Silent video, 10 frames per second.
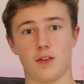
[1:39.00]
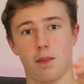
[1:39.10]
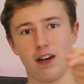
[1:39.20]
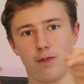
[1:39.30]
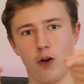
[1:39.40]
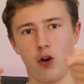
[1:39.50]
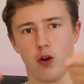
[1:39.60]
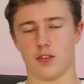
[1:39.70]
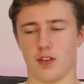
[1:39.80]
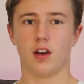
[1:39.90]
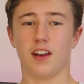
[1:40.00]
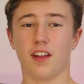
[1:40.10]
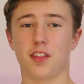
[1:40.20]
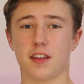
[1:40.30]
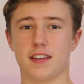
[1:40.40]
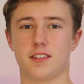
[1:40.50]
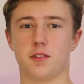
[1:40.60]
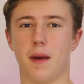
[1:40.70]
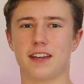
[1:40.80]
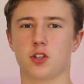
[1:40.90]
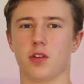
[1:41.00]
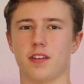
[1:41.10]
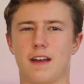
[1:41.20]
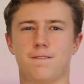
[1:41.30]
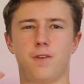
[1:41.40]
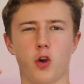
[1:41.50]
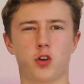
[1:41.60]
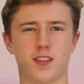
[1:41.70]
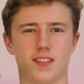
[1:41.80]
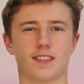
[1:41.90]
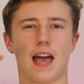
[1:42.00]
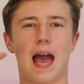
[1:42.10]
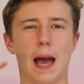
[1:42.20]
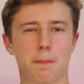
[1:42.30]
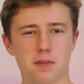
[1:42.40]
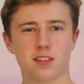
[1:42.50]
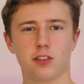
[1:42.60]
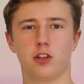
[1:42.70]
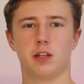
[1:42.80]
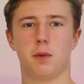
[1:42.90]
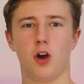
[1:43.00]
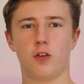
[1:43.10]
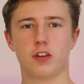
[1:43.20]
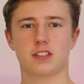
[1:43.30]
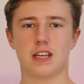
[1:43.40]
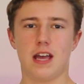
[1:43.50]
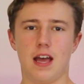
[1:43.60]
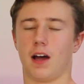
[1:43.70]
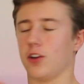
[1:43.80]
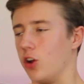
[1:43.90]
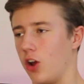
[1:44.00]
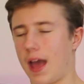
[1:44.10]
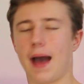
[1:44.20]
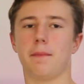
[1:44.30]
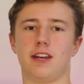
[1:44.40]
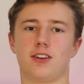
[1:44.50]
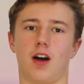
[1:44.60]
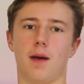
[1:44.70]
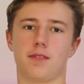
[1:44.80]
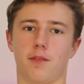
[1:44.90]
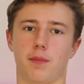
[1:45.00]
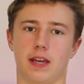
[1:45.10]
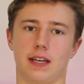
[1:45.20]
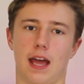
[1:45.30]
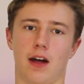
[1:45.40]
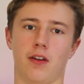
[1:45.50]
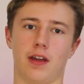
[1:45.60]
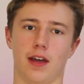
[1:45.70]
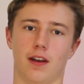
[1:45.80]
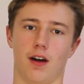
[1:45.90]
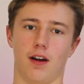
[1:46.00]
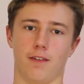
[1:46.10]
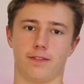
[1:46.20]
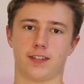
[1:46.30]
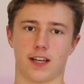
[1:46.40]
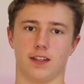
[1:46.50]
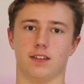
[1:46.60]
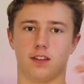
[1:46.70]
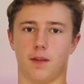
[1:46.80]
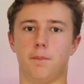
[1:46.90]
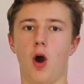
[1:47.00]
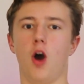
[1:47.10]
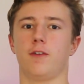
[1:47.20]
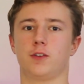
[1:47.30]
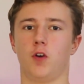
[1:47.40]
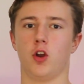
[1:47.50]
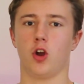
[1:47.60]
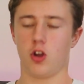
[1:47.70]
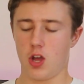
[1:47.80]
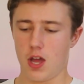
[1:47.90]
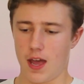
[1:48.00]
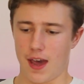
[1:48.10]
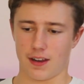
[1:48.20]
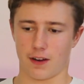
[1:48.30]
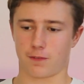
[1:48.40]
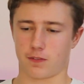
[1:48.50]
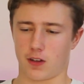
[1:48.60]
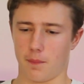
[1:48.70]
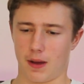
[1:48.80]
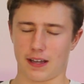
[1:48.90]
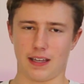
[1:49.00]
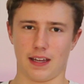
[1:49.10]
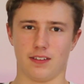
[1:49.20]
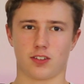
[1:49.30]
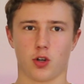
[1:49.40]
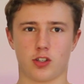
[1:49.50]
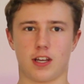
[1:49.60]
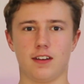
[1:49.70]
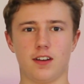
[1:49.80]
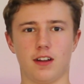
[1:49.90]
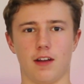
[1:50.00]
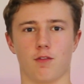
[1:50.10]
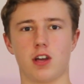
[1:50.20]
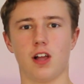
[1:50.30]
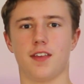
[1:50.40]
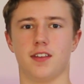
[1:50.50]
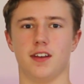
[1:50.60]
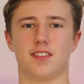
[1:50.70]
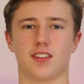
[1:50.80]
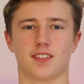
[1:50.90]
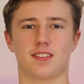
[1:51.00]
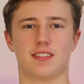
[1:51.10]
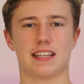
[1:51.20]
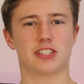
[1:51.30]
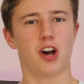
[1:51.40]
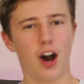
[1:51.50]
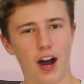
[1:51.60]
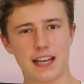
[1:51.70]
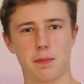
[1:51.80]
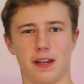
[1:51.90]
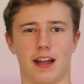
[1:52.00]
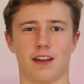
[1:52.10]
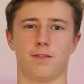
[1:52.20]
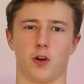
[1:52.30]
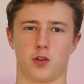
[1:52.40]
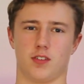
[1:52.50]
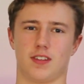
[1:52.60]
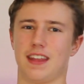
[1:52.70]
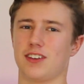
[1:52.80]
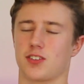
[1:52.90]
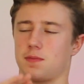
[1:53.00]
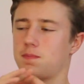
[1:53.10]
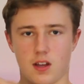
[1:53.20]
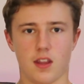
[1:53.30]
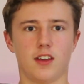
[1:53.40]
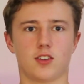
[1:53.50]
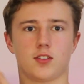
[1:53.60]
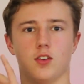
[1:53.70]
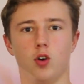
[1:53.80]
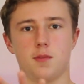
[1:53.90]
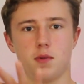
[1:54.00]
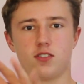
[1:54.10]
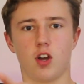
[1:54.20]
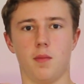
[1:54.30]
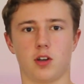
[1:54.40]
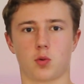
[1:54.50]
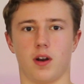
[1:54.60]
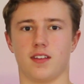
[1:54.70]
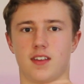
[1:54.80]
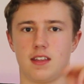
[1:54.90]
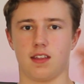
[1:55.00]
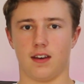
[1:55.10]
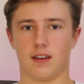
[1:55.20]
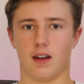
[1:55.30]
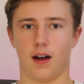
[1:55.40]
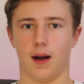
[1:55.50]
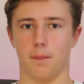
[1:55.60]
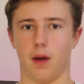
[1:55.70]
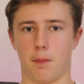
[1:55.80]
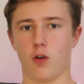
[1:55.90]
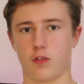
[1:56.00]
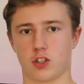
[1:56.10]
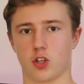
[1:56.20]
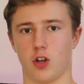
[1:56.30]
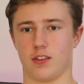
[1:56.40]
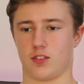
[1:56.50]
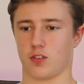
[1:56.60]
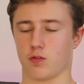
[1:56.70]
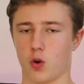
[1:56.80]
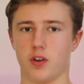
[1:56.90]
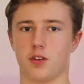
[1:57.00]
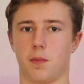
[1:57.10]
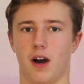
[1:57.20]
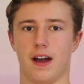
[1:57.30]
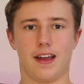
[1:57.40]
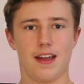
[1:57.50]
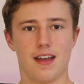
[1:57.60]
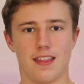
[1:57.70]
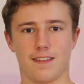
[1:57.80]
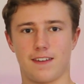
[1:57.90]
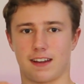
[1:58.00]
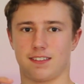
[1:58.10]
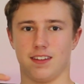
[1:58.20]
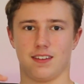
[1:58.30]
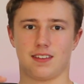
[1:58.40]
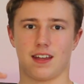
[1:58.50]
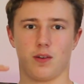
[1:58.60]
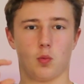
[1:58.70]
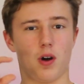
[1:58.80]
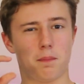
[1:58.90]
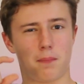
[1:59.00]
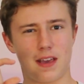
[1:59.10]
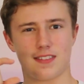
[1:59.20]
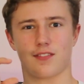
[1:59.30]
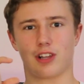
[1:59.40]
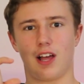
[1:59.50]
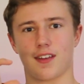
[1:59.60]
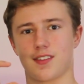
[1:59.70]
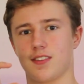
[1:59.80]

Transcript: better photos. Another thing is to make sure that focus is absolutely perfect. I don't know how many times I've been out and I've taken the perfect photo and then I've come back and gone to edit it and realised that it's just that tiny bit out of focus, and that just annoys me so much when I see that my perfect shot is just ruined by the fact that that one piece of glass